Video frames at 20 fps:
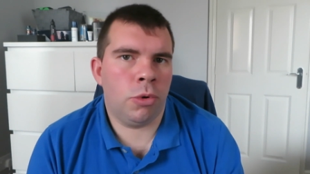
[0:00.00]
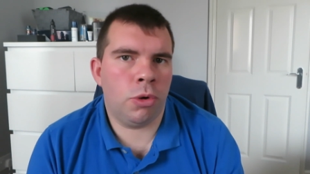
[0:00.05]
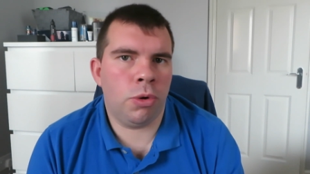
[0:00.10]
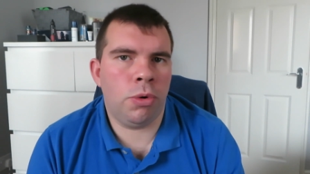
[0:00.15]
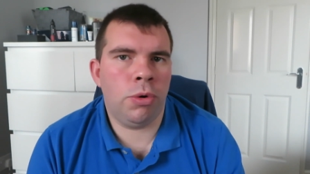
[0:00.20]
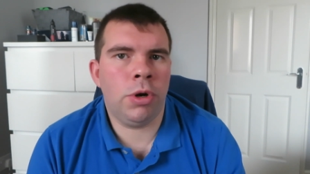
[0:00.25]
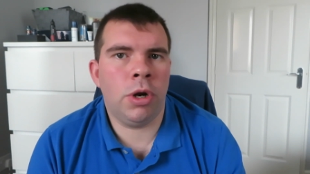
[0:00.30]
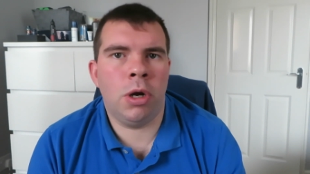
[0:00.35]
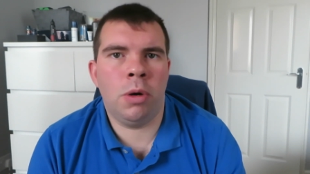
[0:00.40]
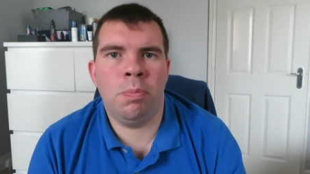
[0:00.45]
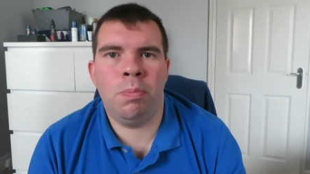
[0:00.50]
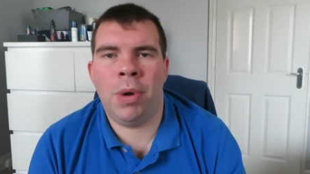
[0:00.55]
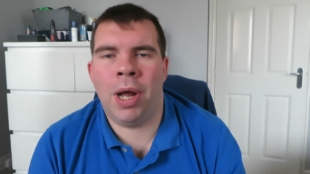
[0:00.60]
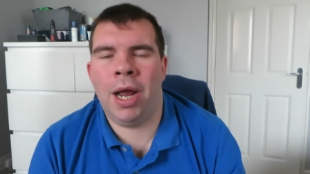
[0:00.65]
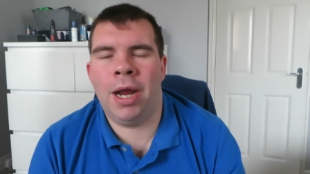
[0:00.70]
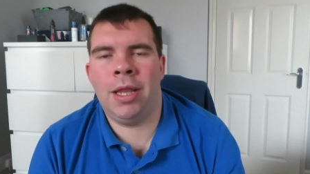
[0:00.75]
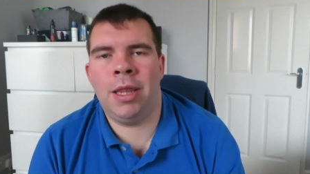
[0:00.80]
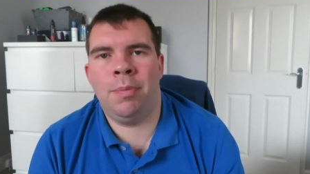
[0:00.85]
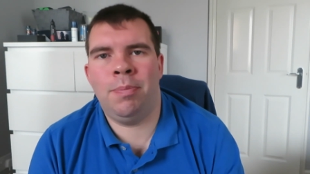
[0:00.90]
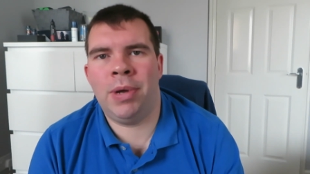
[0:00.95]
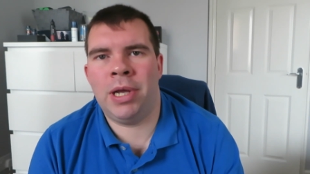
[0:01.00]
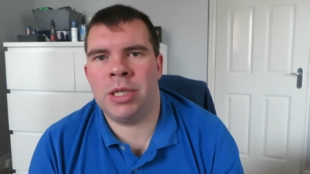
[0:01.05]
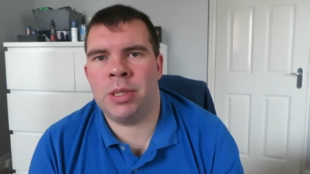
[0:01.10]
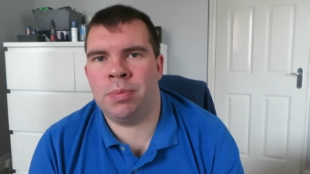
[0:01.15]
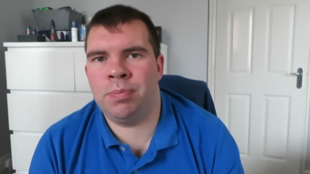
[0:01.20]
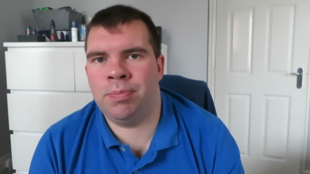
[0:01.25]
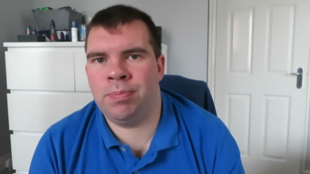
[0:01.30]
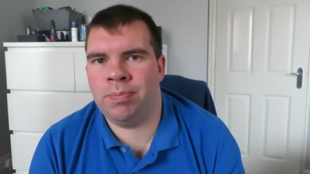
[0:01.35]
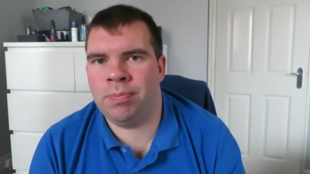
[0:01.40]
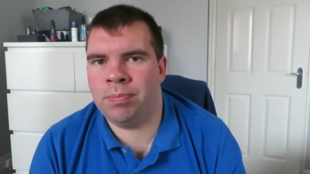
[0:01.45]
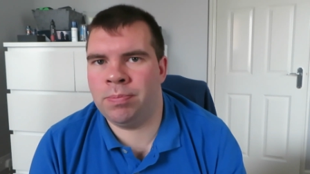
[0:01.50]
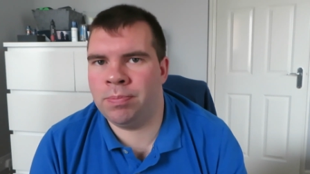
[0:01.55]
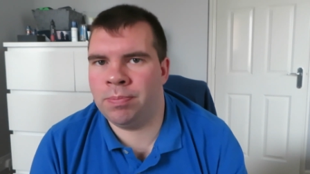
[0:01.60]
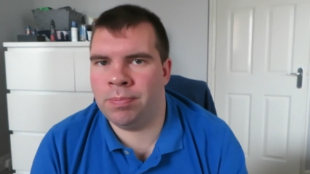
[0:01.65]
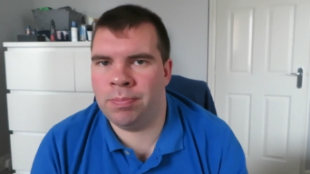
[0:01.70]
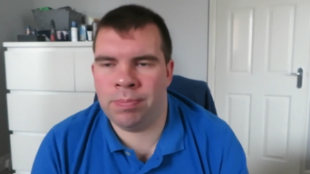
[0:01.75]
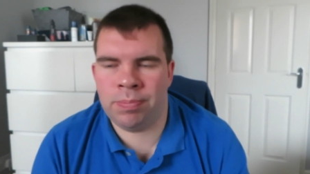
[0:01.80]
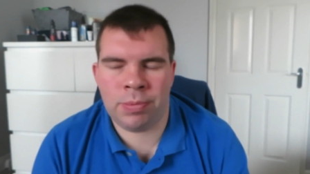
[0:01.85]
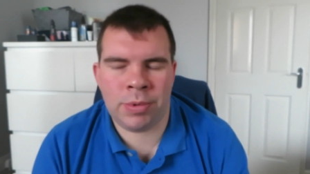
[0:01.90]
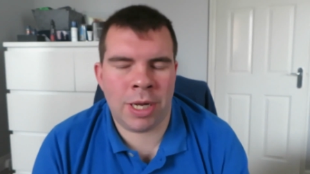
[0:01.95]
going out buying the best
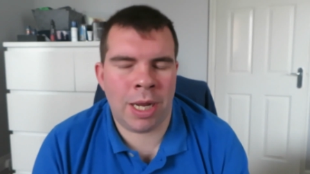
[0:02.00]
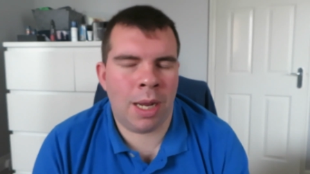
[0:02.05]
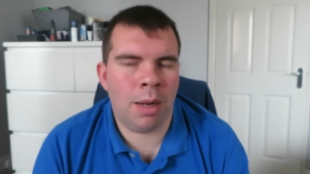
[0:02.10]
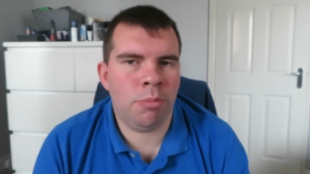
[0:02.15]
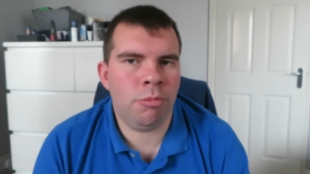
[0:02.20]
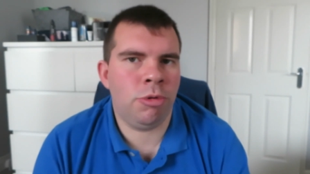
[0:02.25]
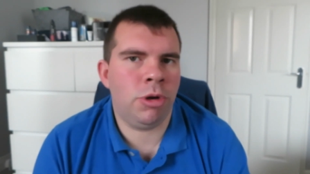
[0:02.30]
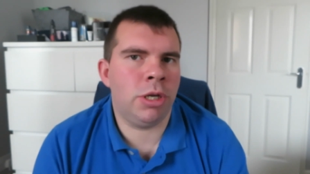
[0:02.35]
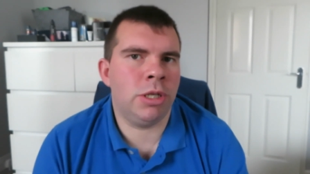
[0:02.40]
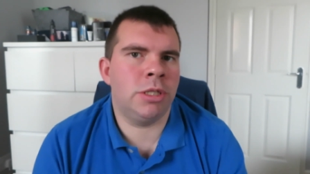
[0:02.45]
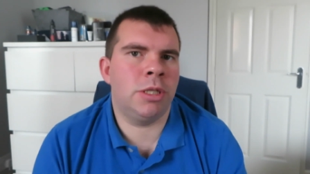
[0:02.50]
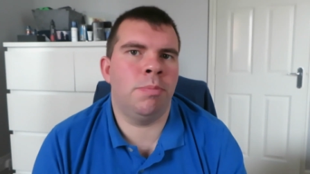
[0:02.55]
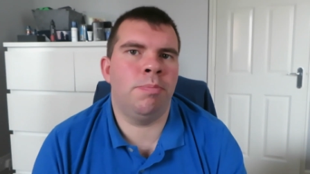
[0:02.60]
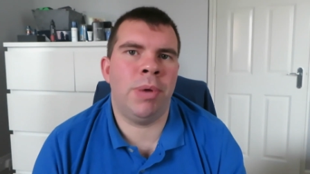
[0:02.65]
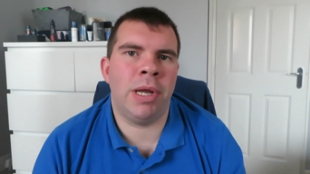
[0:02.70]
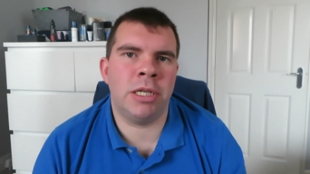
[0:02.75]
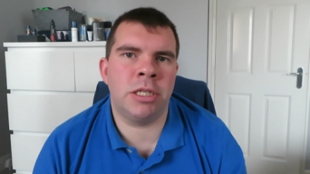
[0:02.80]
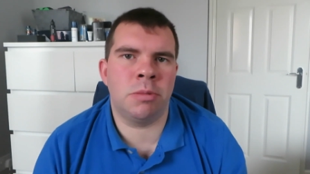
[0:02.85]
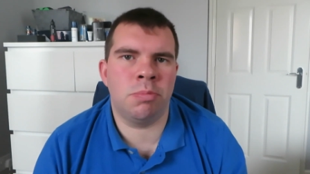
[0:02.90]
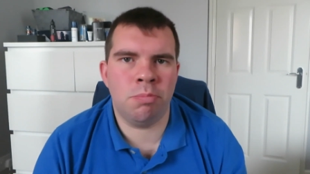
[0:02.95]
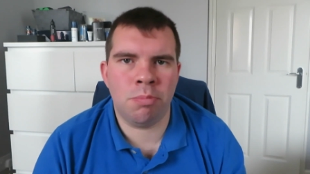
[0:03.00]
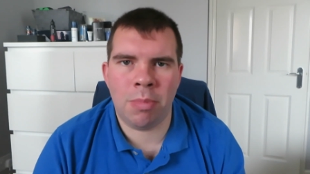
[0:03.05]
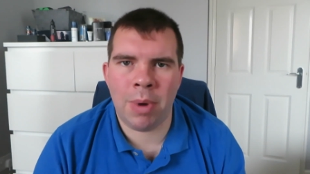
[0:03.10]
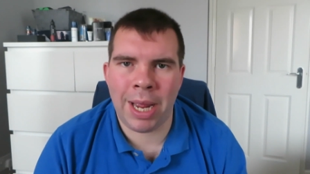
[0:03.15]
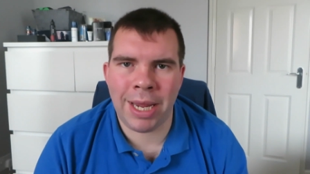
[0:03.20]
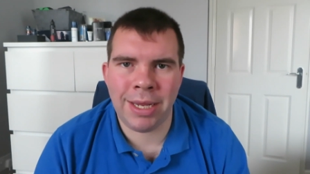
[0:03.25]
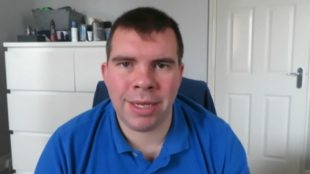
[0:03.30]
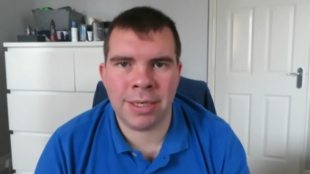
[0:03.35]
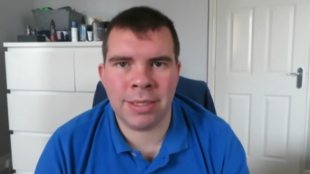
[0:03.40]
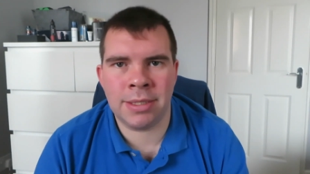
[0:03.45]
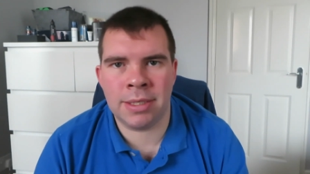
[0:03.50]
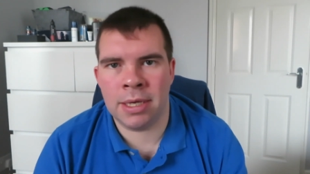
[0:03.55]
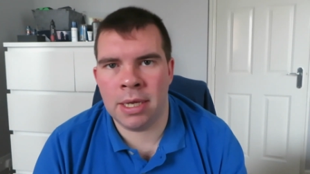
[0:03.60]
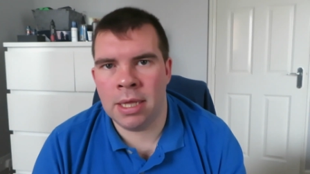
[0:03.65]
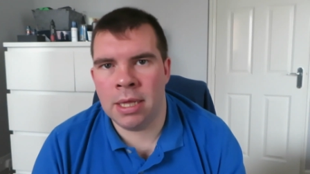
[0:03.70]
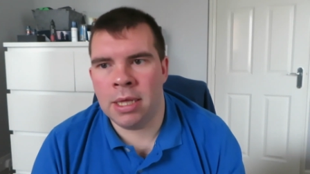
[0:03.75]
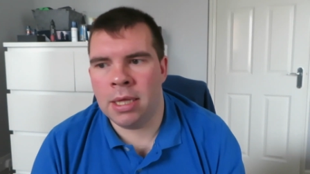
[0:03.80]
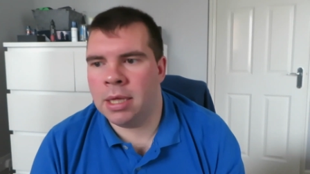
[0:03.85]
cameras, the best mics,